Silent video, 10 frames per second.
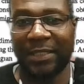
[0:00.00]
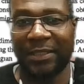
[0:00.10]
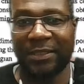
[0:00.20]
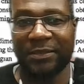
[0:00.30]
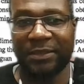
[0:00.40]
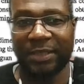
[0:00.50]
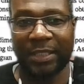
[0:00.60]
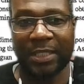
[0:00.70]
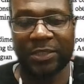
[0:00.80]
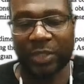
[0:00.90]
So
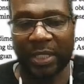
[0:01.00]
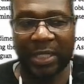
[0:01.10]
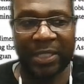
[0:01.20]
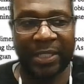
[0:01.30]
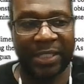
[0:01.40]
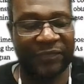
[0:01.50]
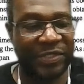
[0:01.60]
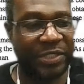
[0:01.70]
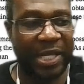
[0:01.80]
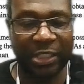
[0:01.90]
I
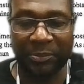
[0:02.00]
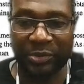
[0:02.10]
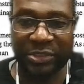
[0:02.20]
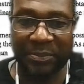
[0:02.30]
investigated the